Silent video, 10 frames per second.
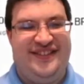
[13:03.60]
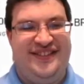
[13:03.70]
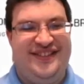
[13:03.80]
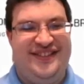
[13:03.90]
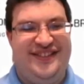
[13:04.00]

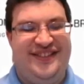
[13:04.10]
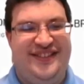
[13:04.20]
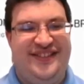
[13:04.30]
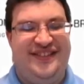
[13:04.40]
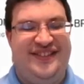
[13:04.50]

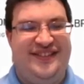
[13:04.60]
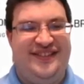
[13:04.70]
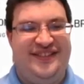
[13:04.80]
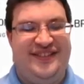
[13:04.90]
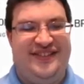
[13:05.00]

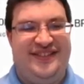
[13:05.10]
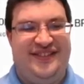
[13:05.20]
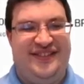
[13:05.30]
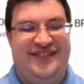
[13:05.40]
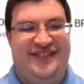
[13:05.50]

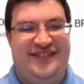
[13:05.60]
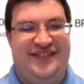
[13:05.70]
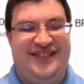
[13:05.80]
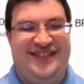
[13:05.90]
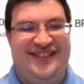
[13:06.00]

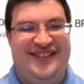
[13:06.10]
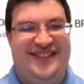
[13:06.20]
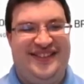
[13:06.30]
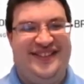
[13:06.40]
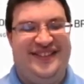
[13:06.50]

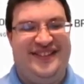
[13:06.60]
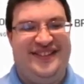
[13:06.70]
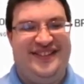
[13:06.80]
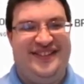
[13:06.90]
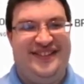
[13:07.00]

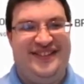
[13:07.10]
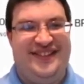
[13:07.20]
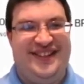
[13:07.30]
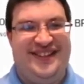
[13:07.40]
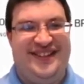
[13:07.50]

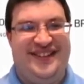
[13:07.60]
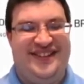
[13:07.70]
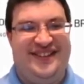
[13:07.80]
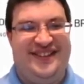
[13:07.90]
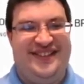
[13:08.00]

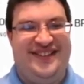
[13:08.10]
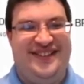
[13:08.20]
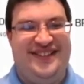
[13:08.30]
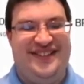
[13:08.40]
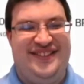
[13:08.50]

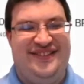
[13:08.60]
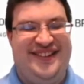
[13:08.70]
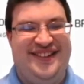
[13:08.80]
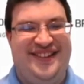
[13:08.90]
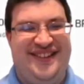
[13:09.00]

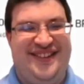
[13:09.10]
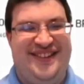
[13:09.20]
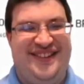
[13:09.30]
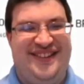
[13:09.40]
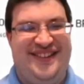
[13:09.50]

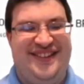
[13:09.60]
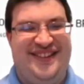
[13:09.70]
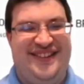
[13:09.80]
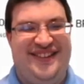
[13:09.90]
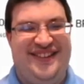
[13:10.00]

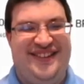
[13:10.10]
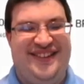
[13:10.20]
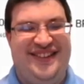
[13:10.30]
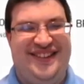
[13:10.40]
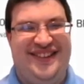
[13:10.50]

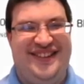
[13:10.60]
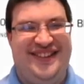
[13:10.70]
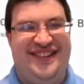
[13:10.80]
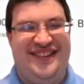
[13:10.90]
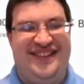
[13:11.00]

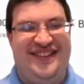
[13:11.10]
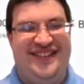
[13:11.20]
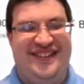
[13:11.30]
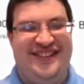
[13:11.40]
No words are spoken by the person on screen.